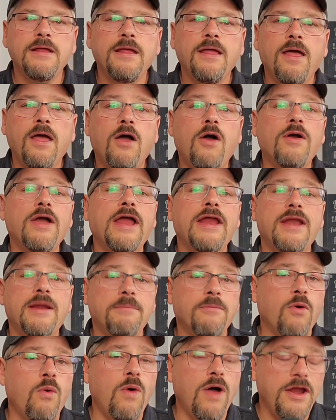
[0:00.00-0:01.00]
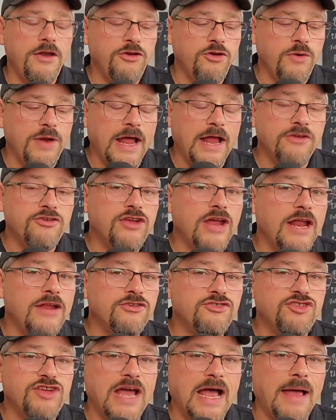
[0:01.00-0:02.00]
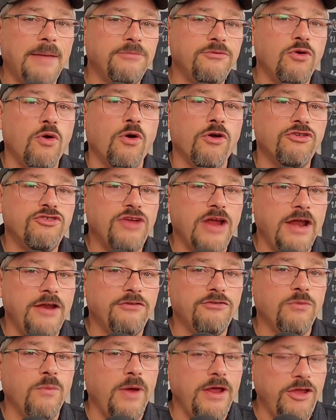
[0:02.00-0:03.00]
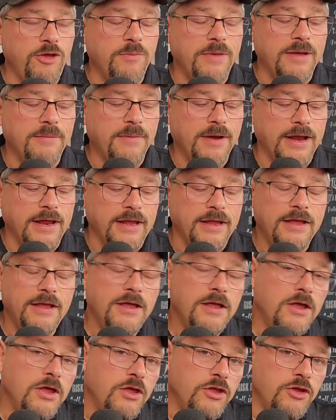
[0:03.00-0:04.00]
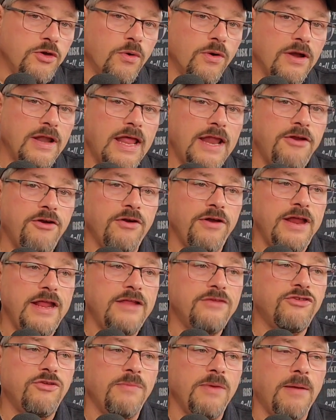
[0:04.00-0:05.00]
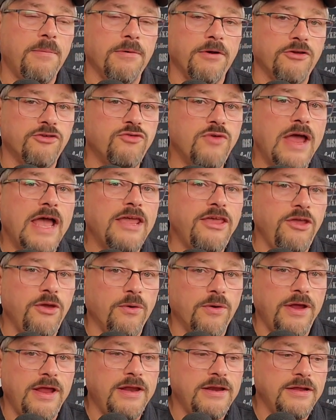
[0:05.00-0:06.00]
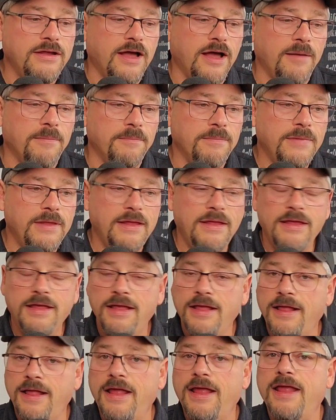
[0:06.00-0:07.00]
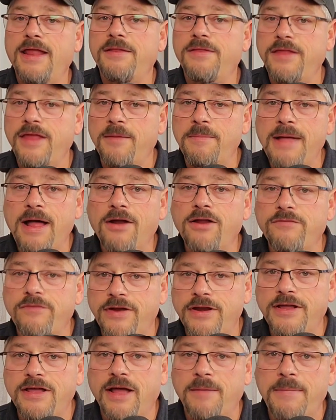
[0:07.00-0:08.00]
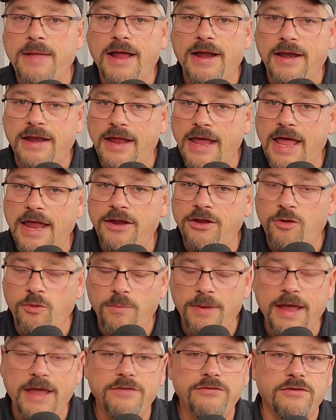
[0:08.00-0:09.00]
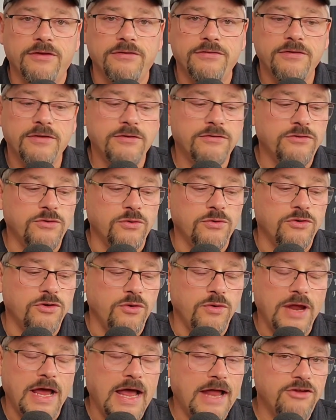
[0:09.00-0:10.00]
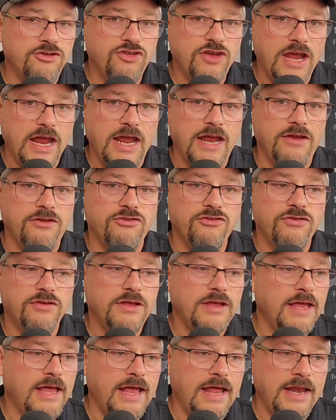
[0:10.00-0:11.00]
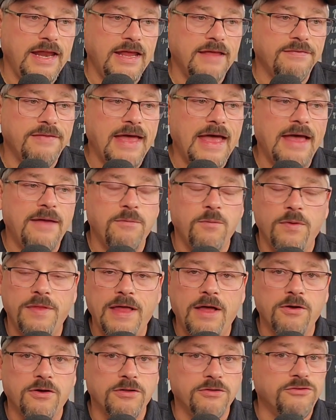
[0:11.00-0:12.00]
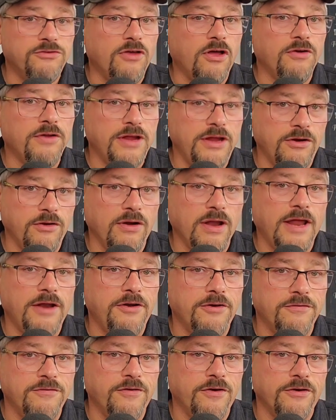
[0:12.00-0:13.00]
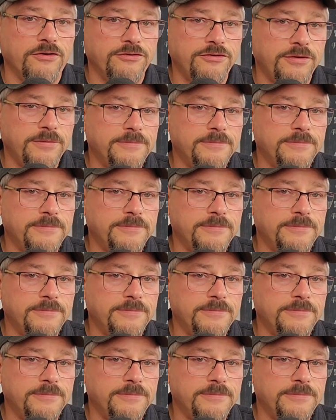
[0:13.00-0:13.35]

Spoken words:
Okay, number one, do not change jobs or change the way you make money. Your lender needs to be able to track your income and the amount of income on an annual basis. So do not change any of that without consulting your lender first.